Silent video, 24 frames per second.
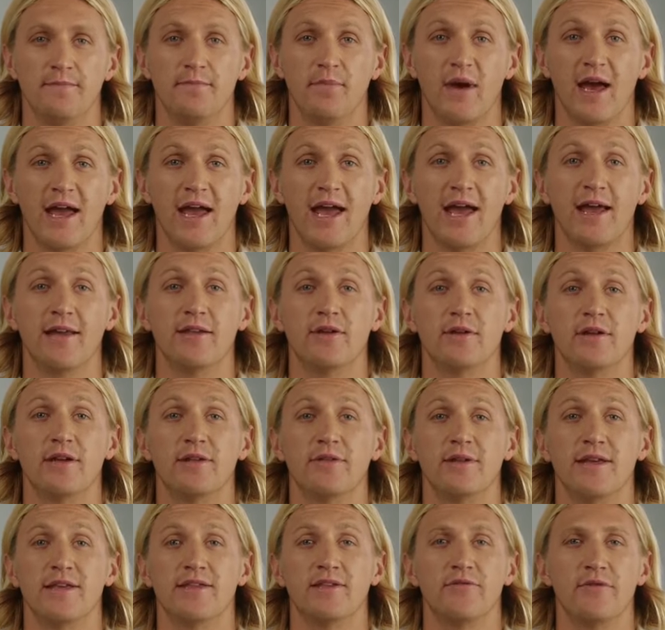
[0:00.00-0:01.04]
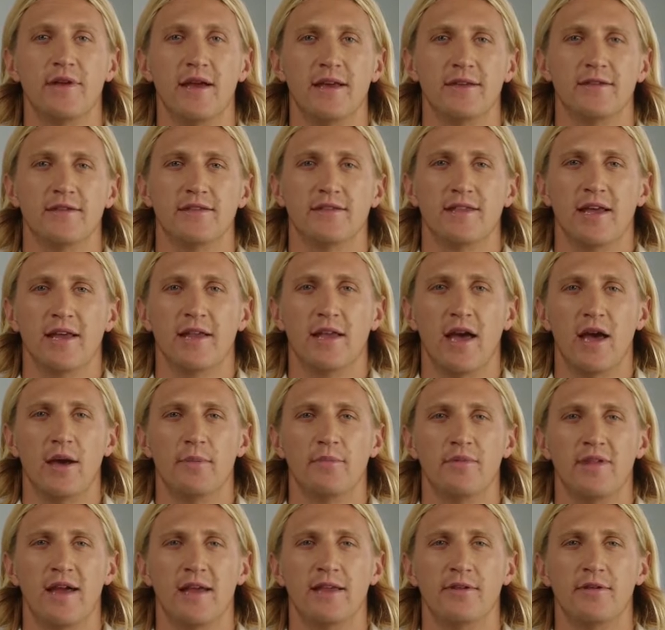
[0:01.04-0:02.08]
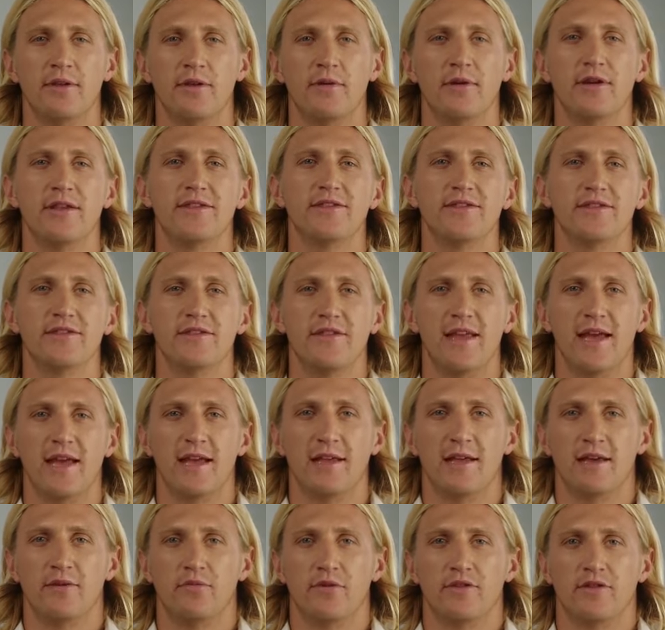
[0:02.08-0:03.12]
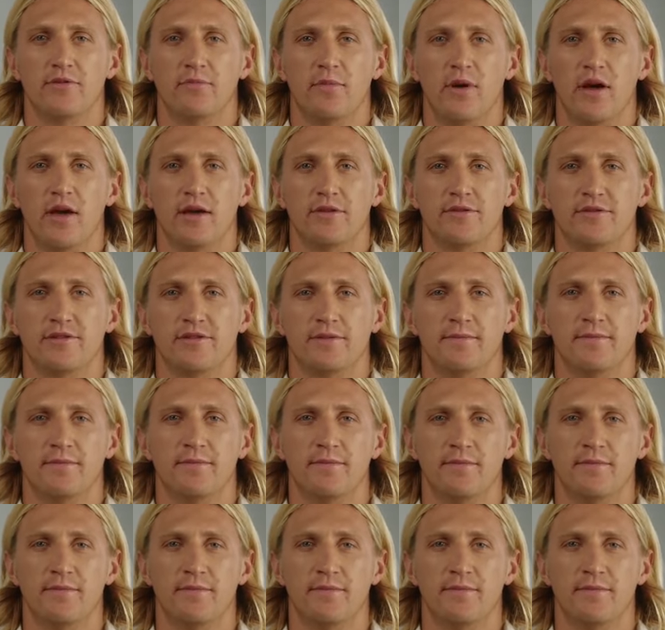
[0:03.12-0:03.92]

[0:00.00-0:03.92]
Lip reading: By handling these events and updating the list state in response,